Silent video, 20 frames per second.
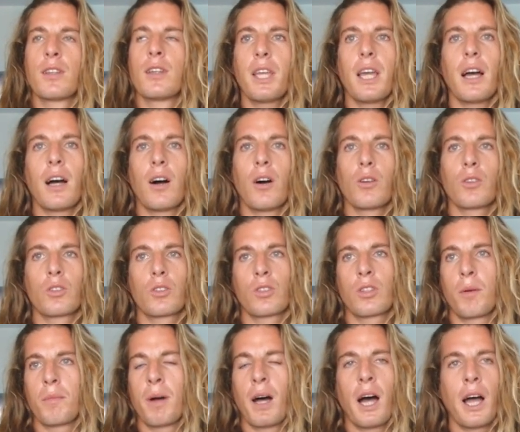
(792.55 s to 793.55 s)
Yeah, also
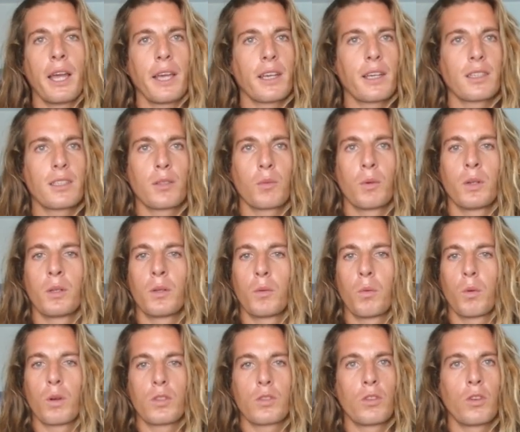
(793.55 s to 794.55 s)
some hikes when
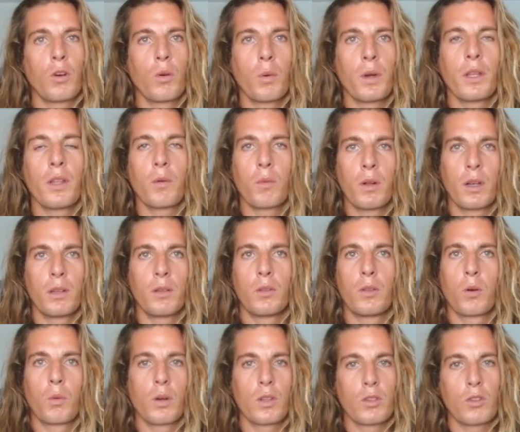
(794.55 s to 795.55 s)
there was no
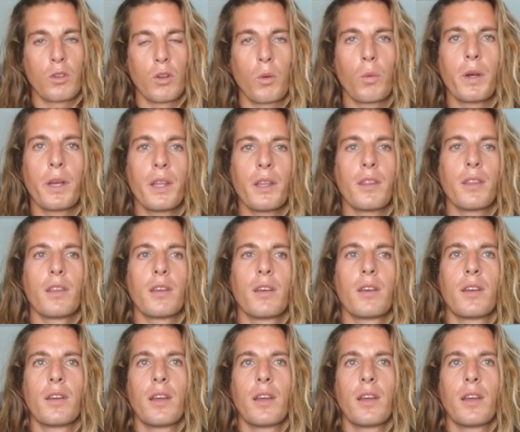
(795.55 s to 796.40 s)
wind.